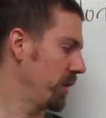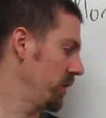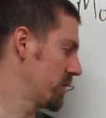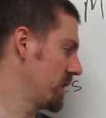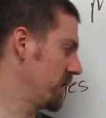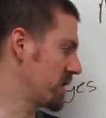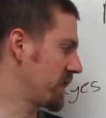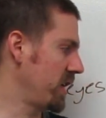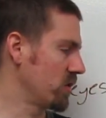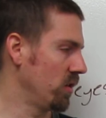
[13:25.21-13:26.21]
but you'll see the
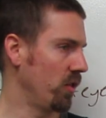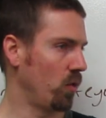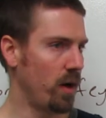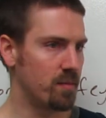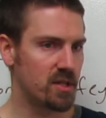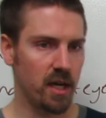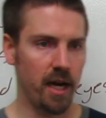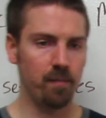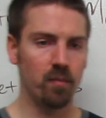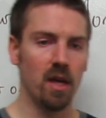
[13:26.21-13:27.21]
schedule on the
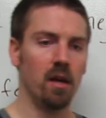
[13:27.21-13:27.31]
website.